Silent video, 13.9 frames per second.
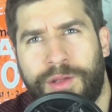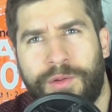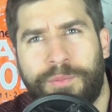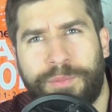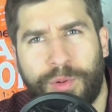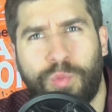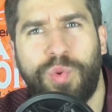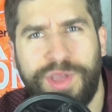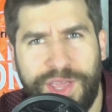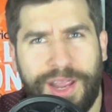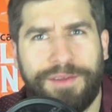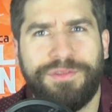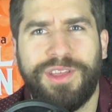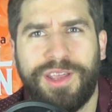But we
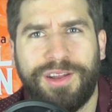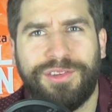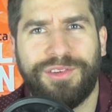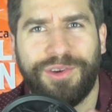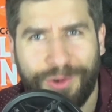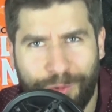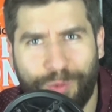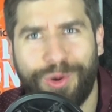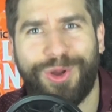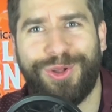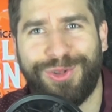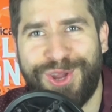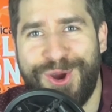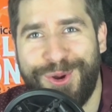have the answer. We'll
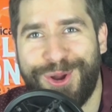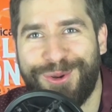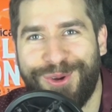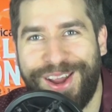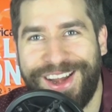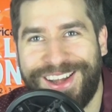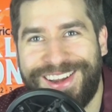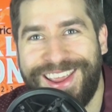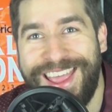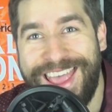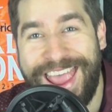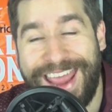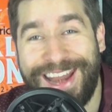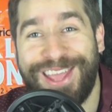do it right.
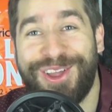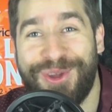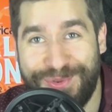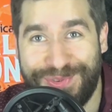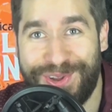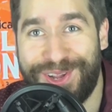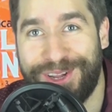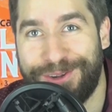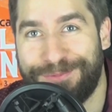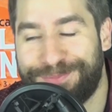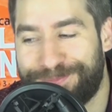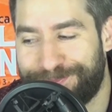And it goes on.